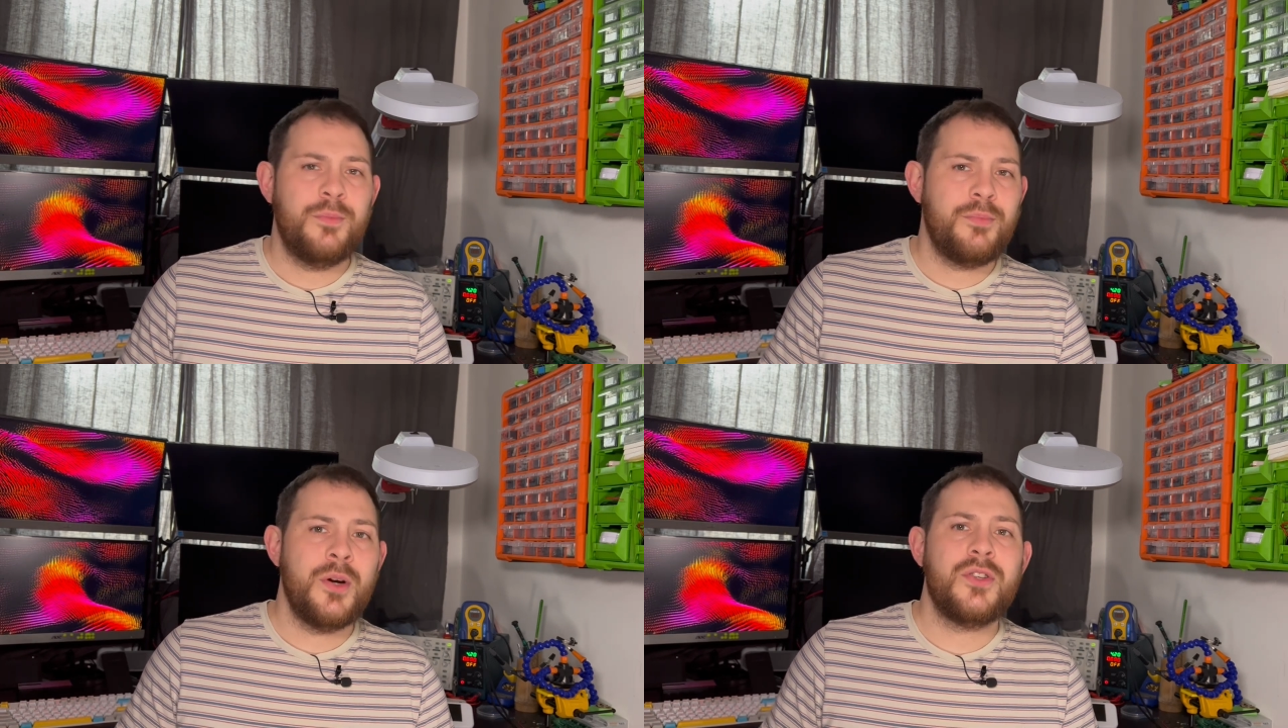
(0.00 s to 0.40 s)

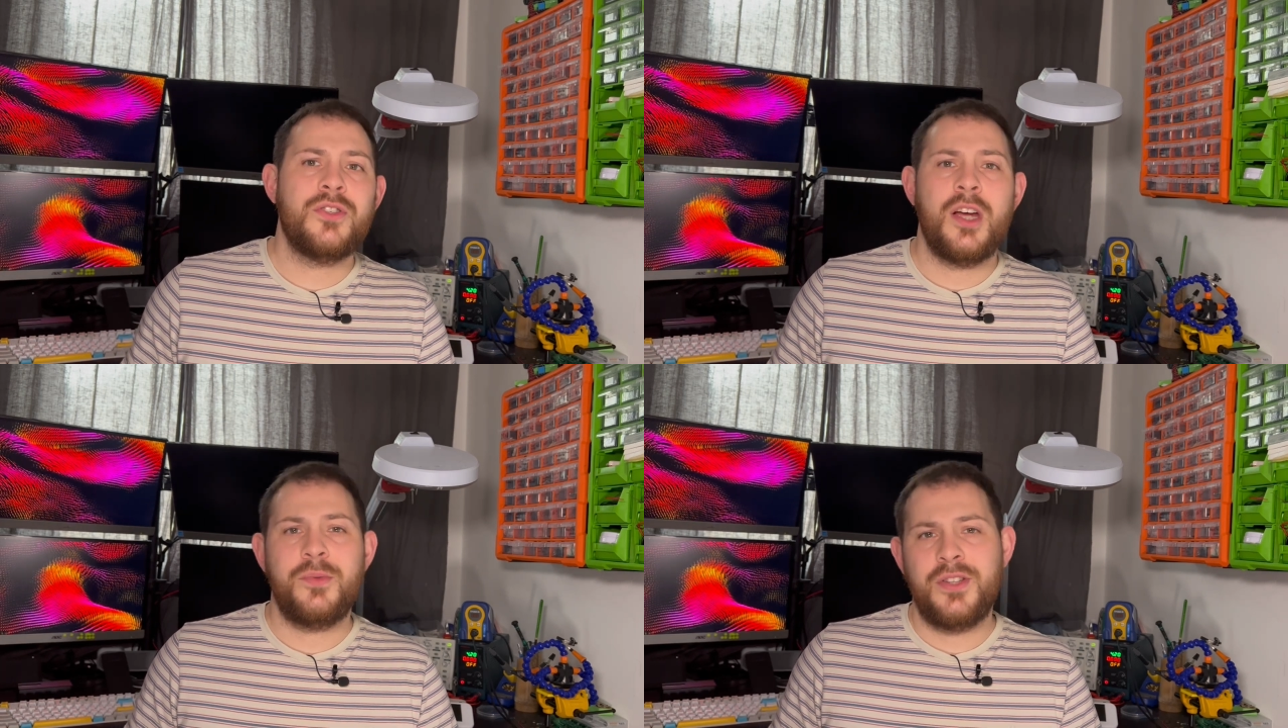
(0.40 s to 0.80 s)

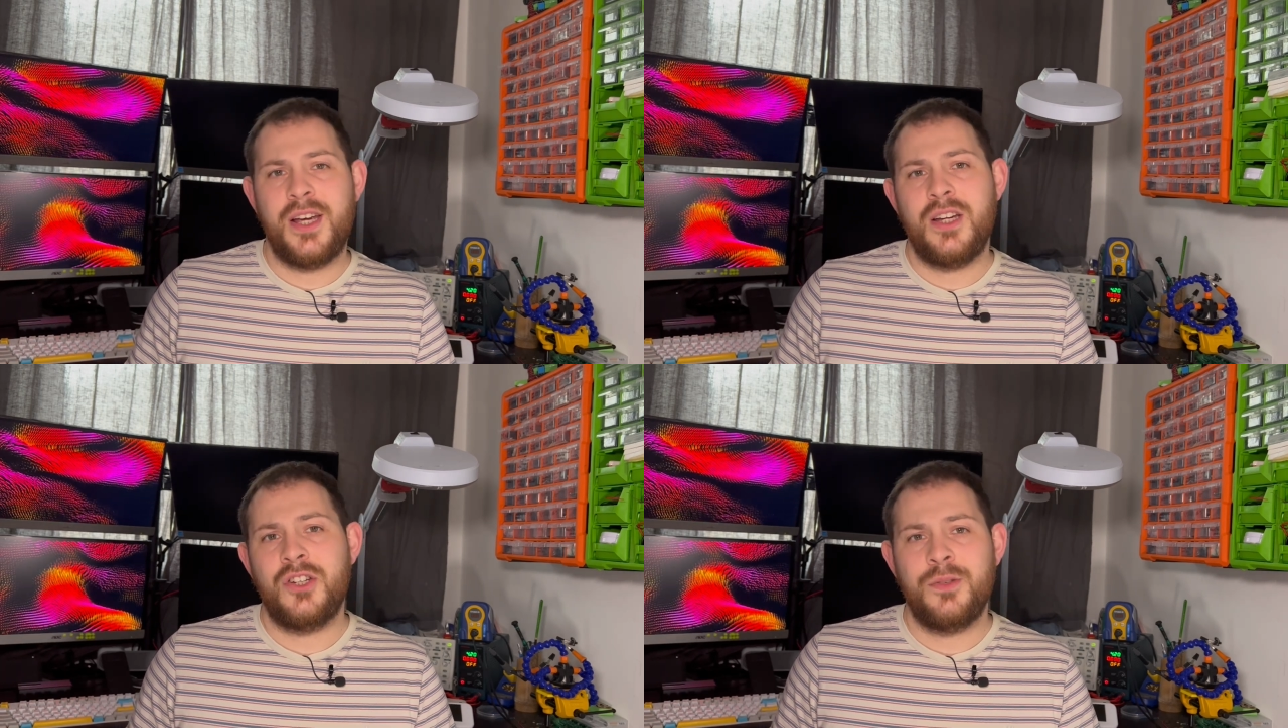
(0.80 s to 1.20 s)
prototype
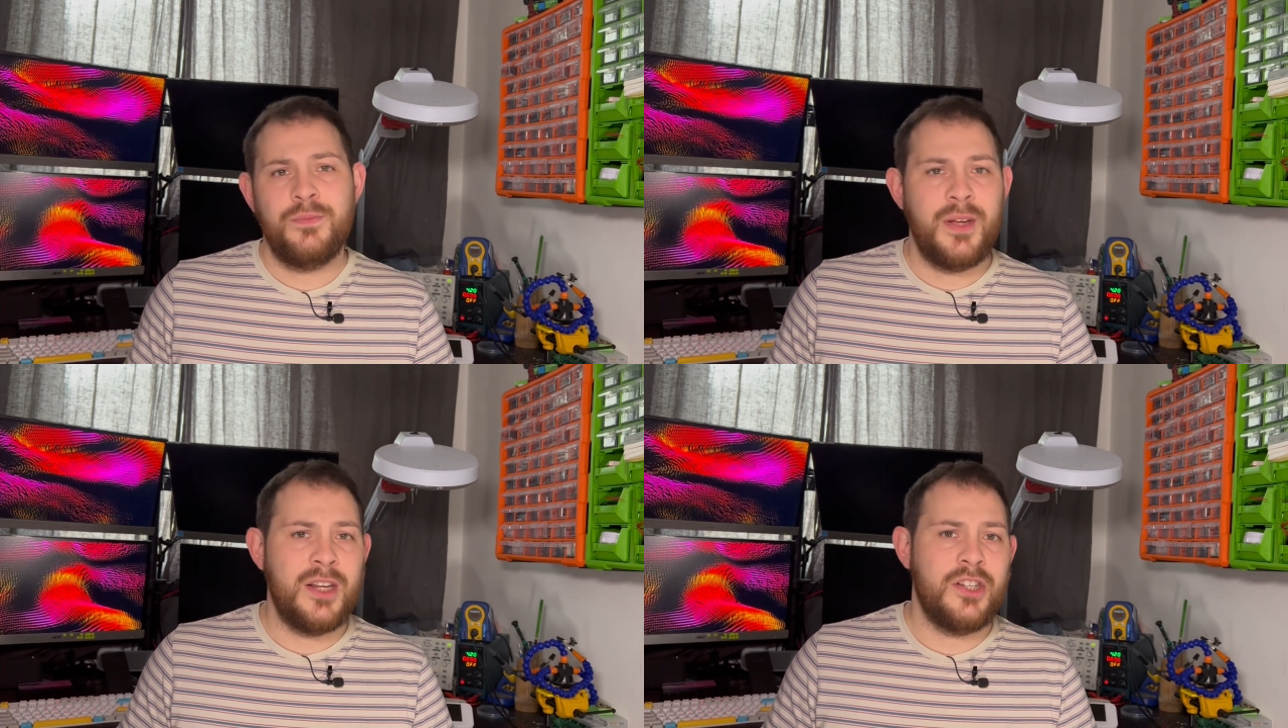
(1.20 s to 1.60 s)
stage
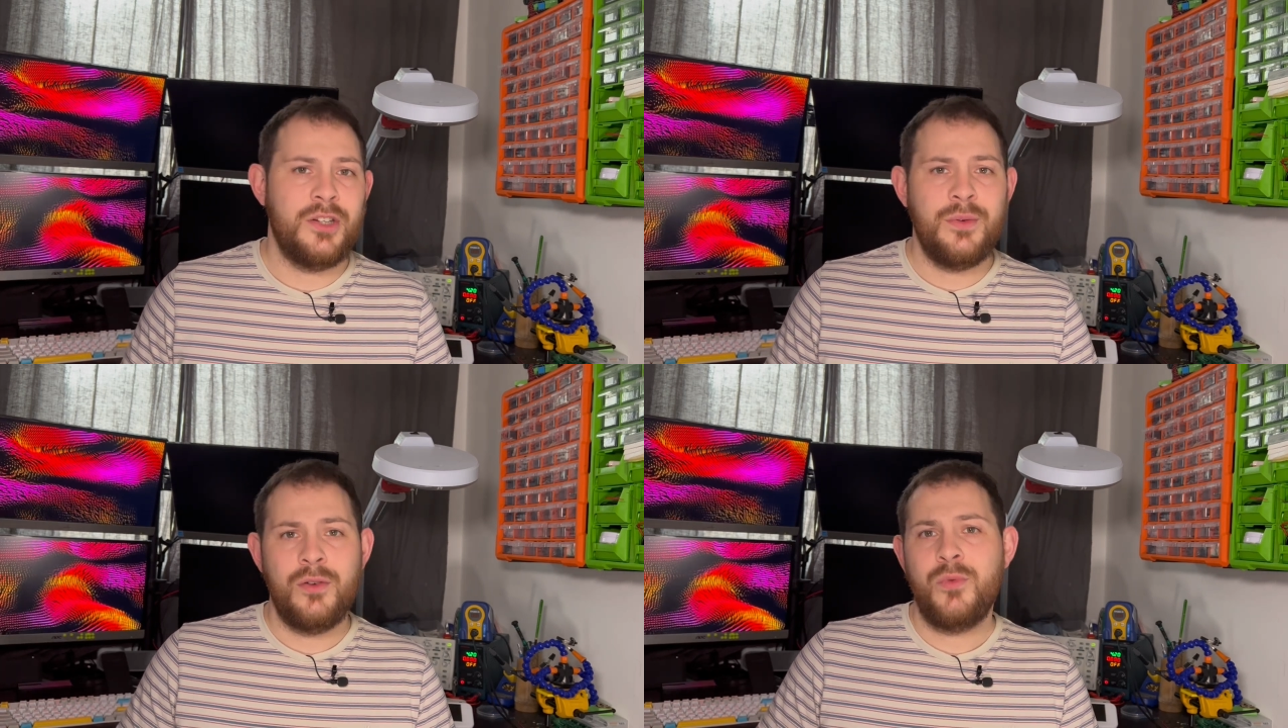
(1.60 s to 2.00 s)

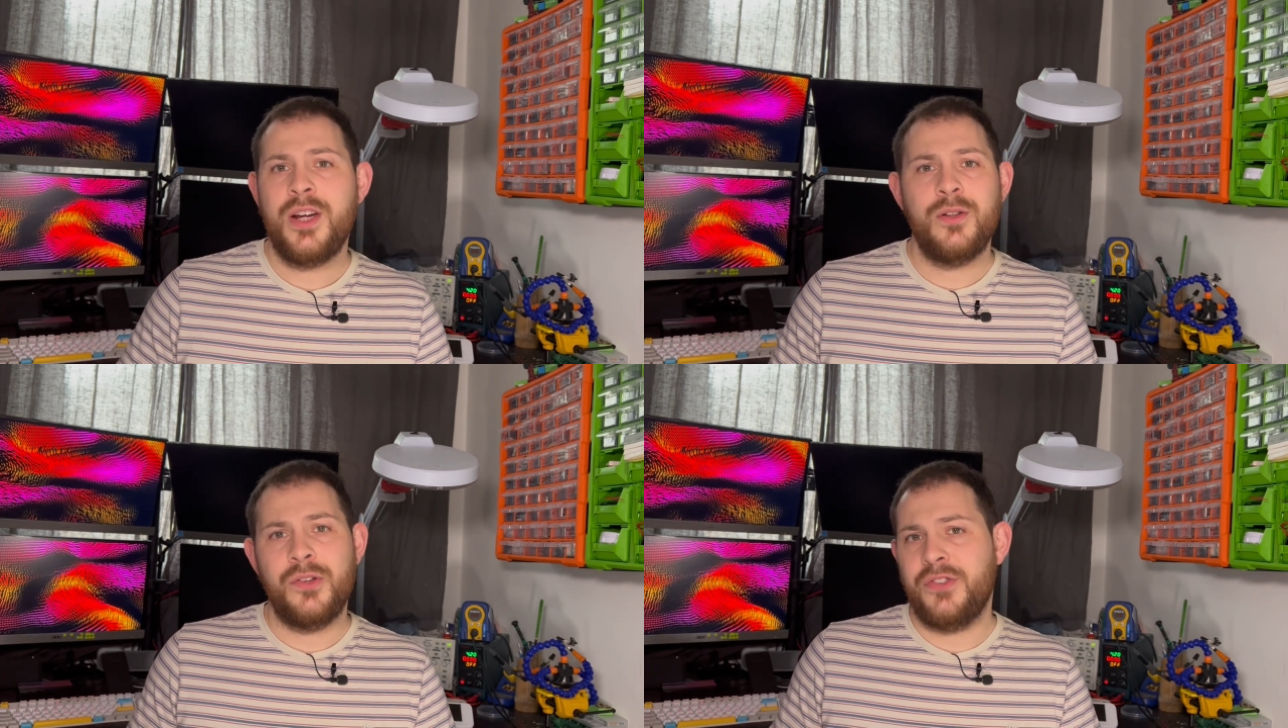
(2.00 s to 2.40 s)
into a
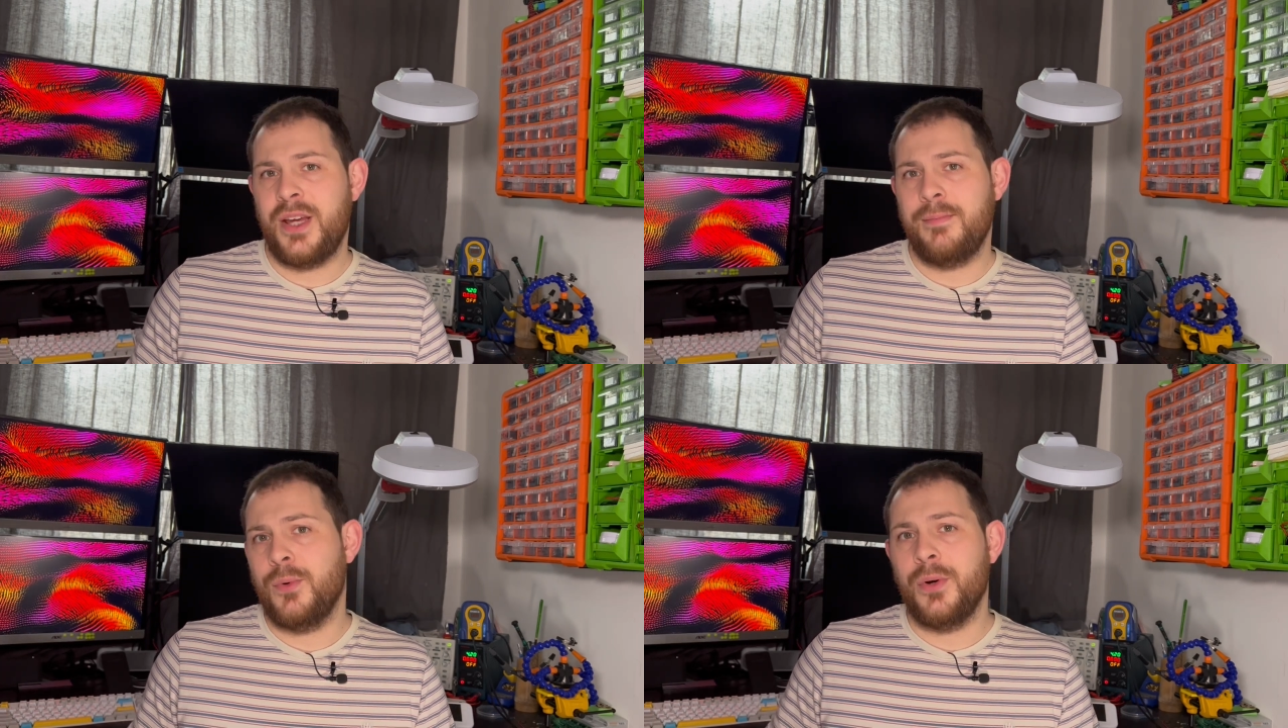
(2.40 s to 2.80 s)
real
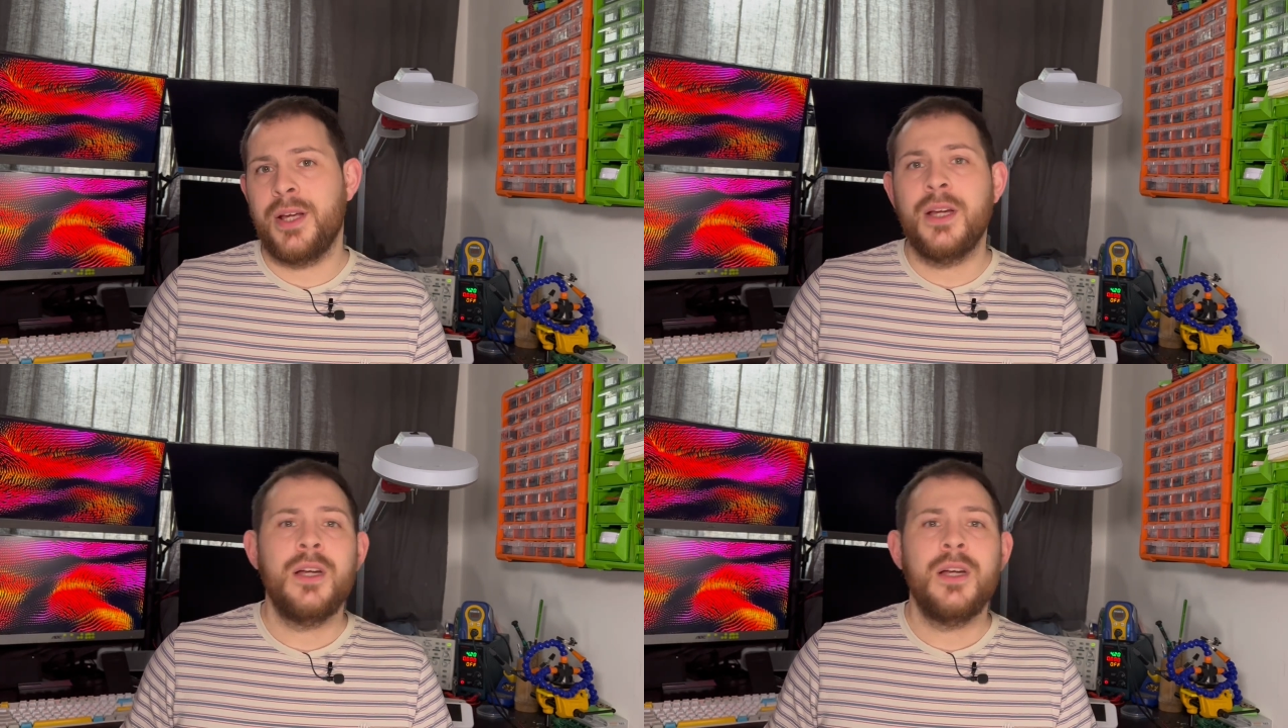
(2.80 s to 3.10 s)
SAMEBOY,